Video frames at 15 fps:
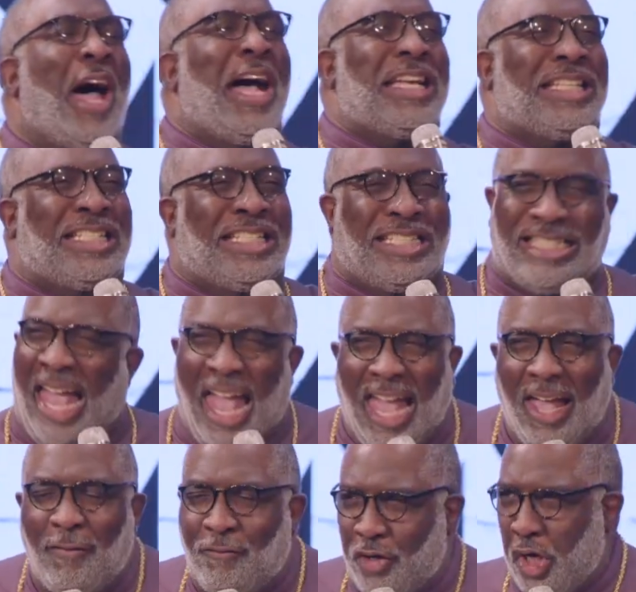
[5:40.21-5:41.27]
a
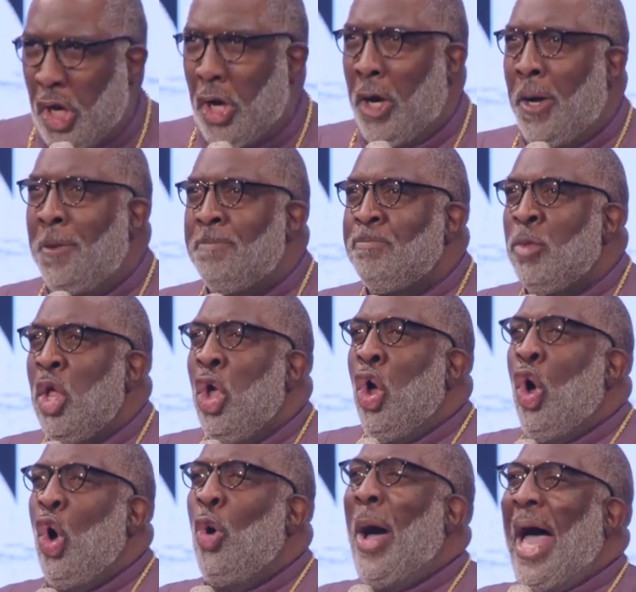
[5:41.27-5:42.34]
Savior
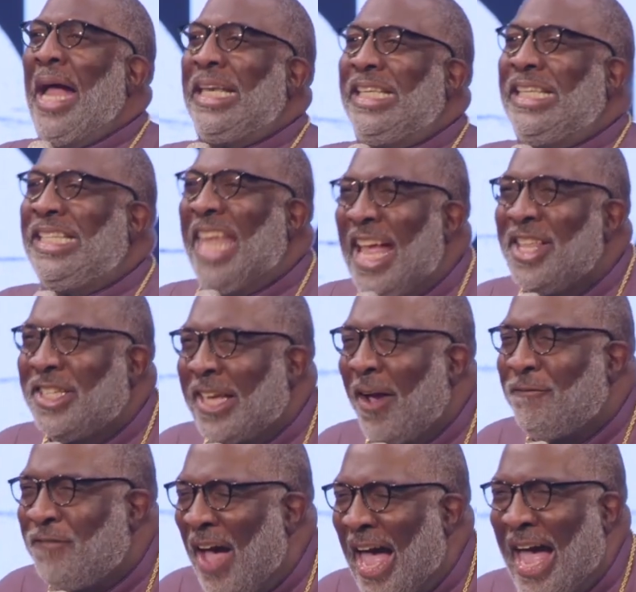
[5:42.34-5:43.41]
who
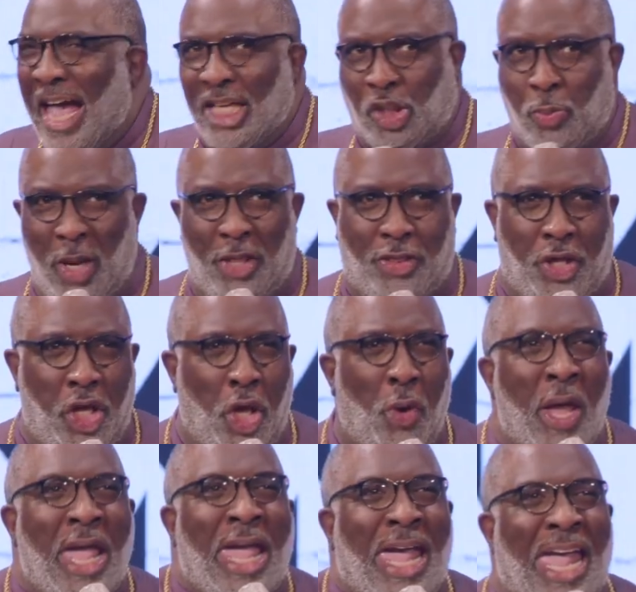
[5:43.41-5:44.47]
identifies with you
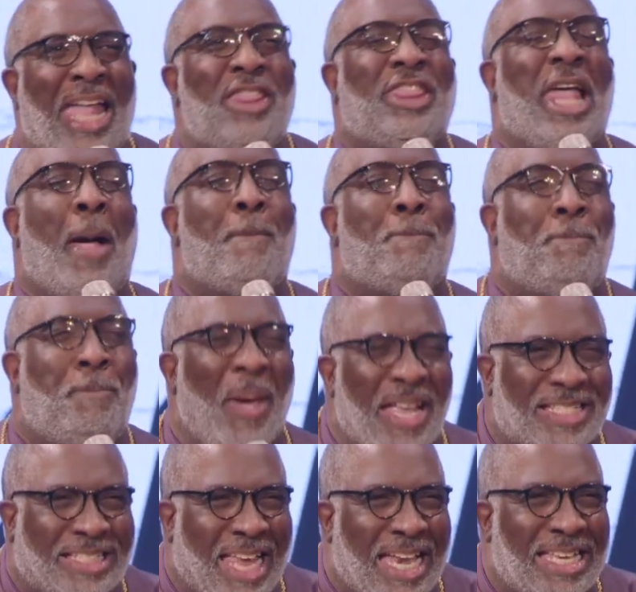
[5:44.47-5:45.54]
in the
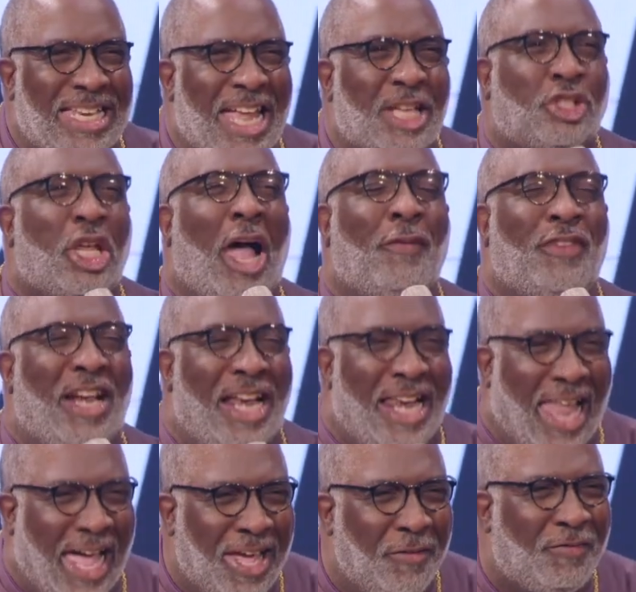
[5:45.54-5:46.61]
busyness of
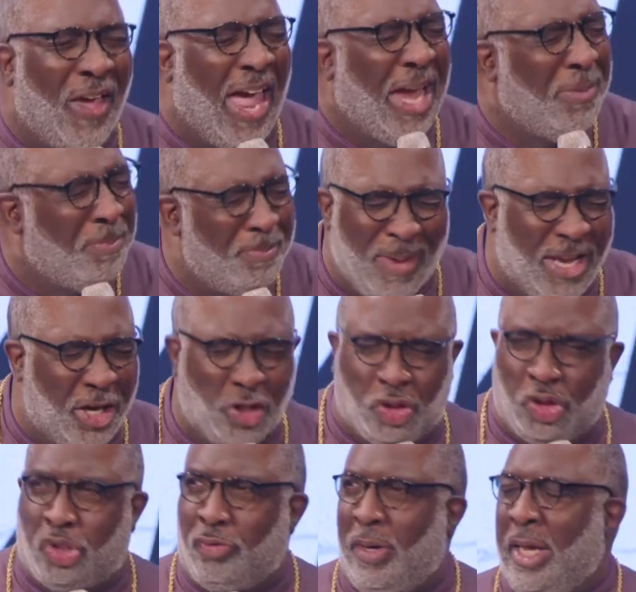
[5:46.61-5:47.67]
life and
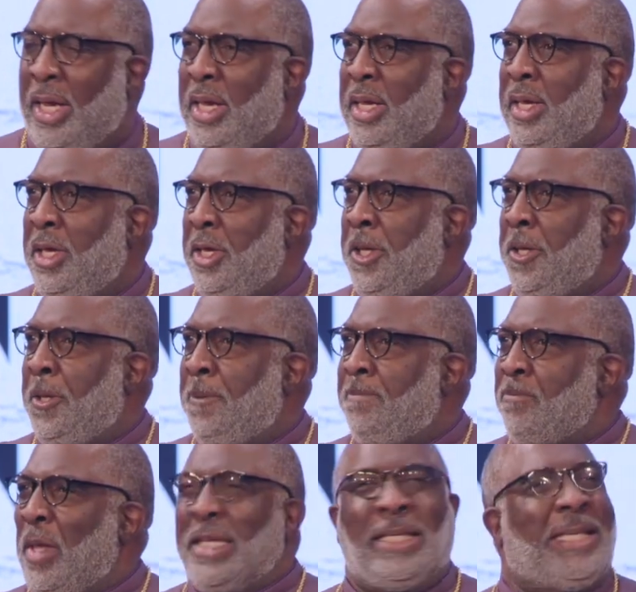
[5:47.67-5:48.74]
ministry.
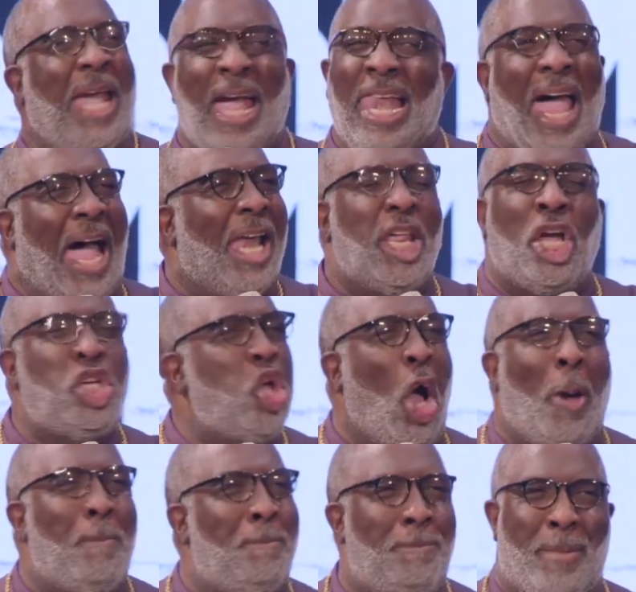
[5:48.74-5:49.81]
Get out of
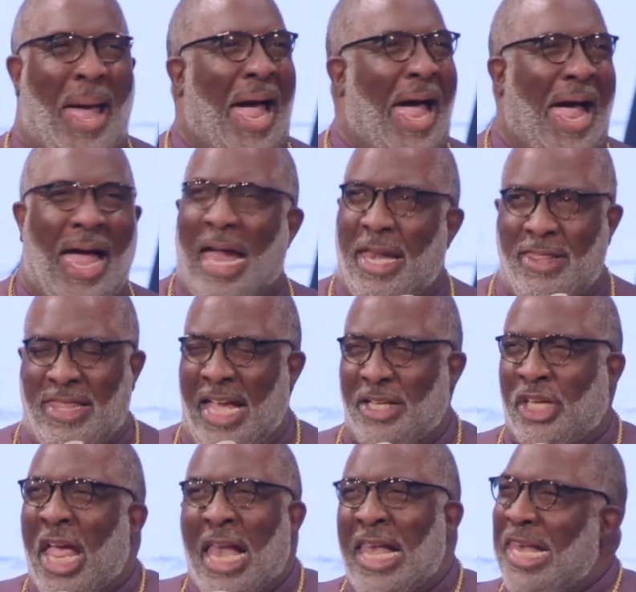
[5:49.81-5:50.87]
your mind this
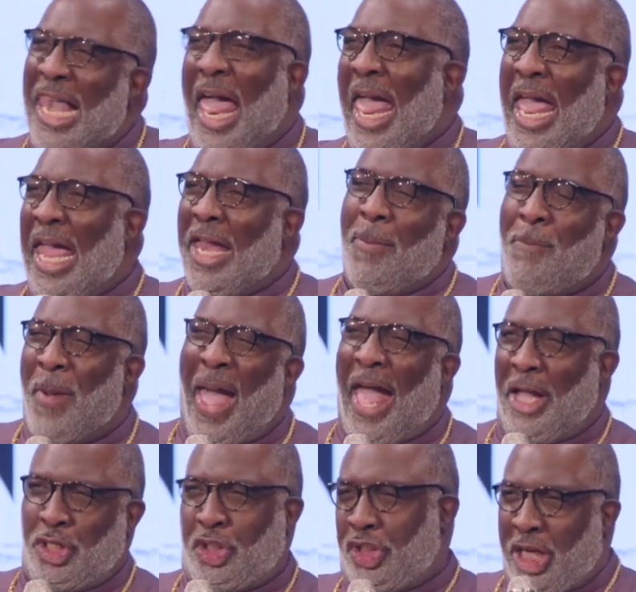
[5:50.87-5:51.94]

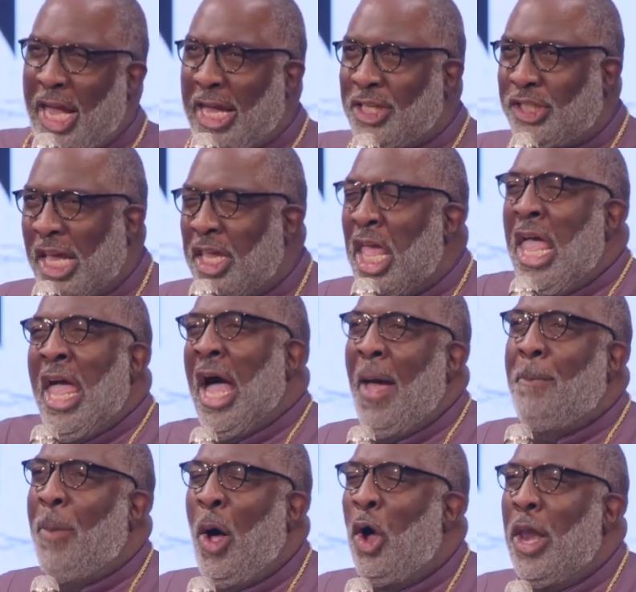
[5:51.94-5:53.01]
laid-back Jesus
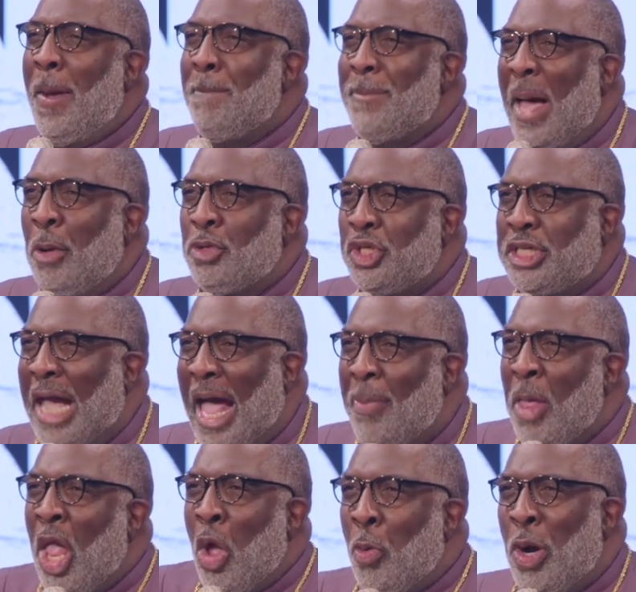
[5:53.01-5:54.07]
up on a mountaintop
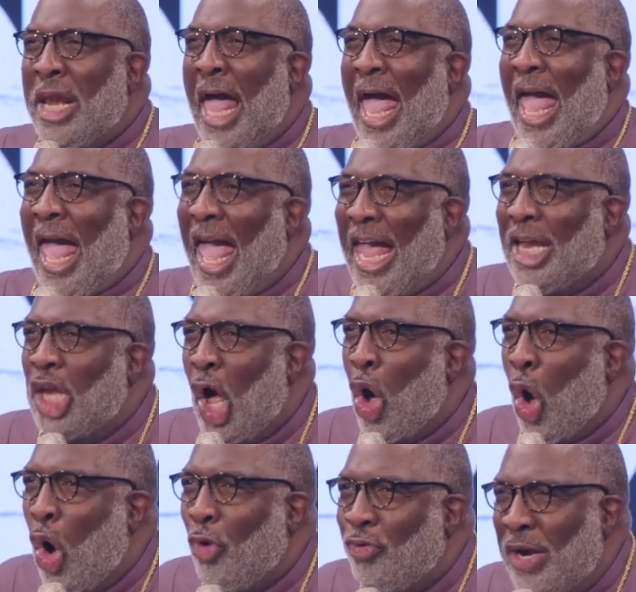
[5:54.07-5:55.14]
with a
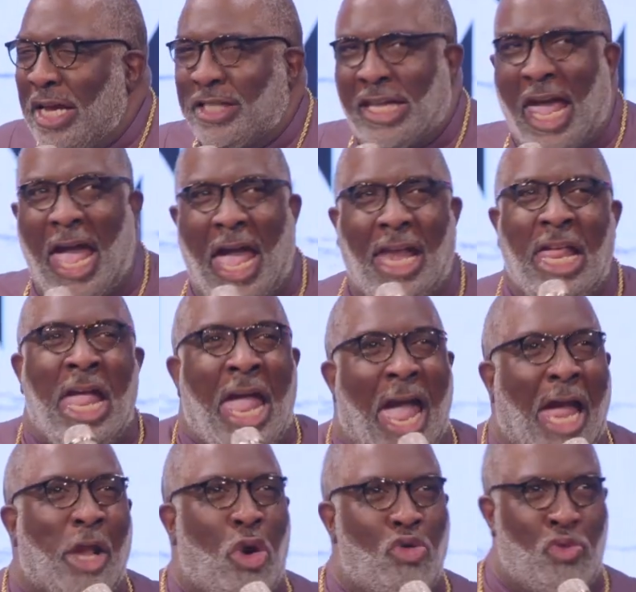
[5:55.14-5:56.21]
halo over his head
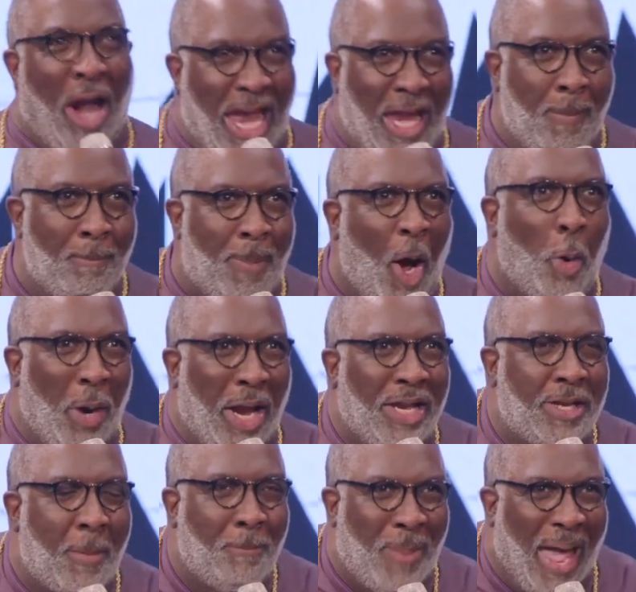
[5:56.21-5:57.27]
and a rainbow in
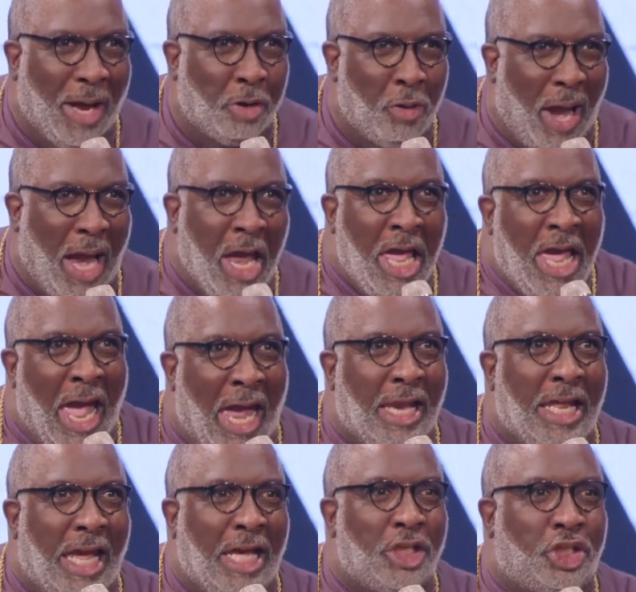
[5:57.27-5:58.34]
the background, and
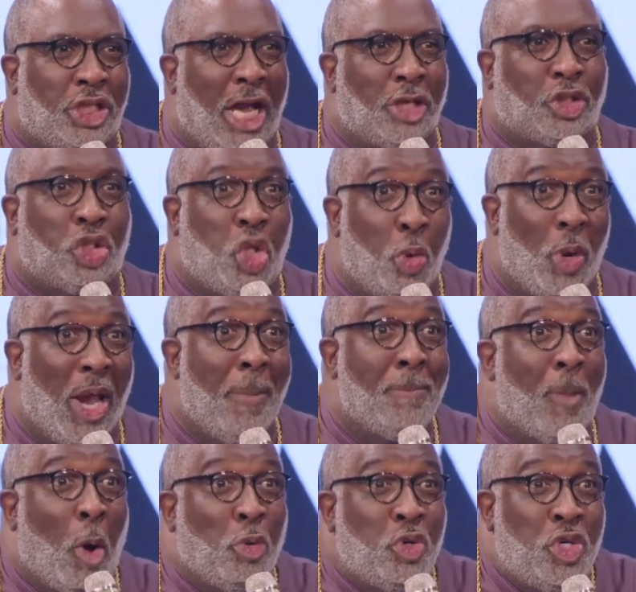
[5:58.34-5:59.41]
he's just doing
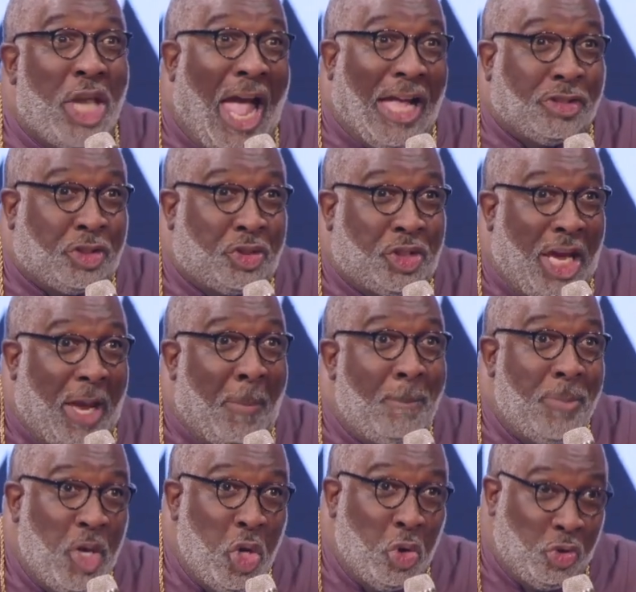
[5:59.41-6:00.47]
monastic
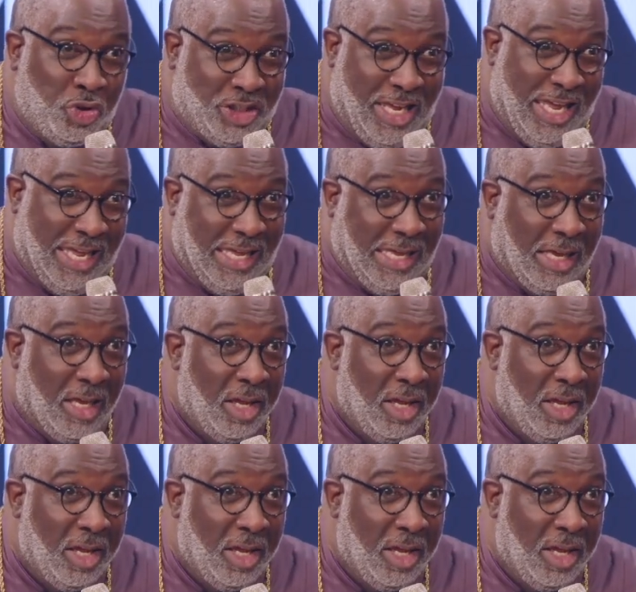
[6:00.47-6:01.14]
musing.